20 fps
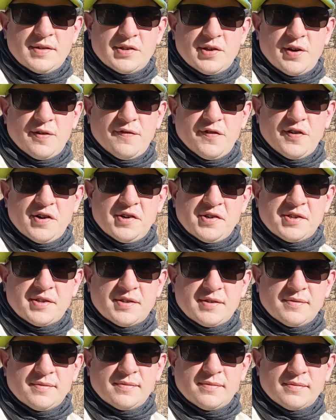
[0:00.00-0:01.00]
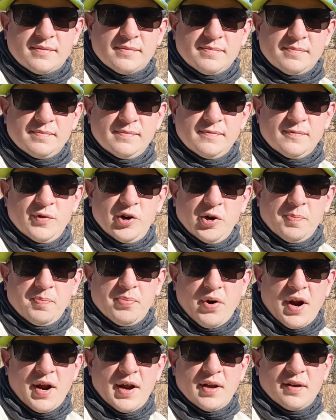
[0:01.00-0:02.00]
This is our first real
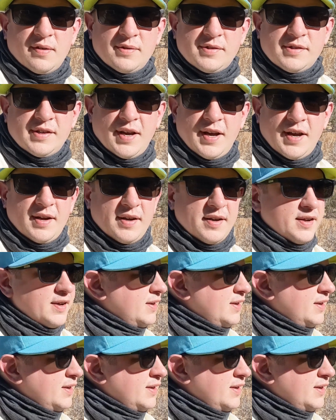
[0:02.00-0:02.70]
break, I would say.